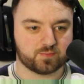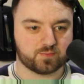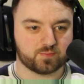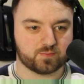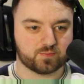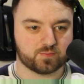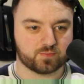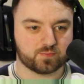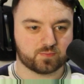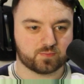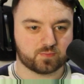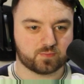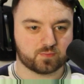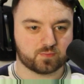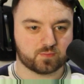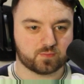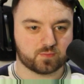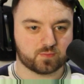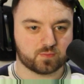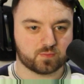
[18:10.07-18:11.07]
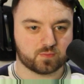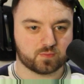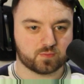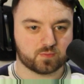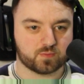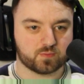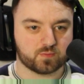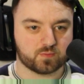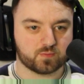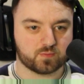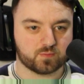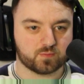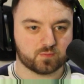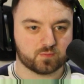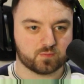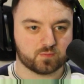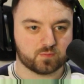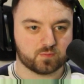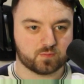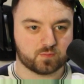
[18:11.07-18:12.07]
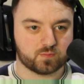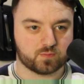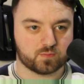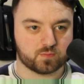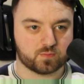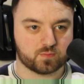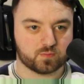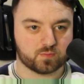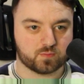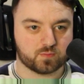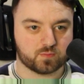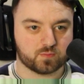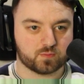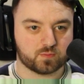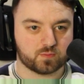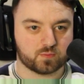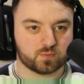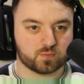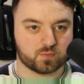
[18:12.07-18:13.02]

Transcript: Nothing is said.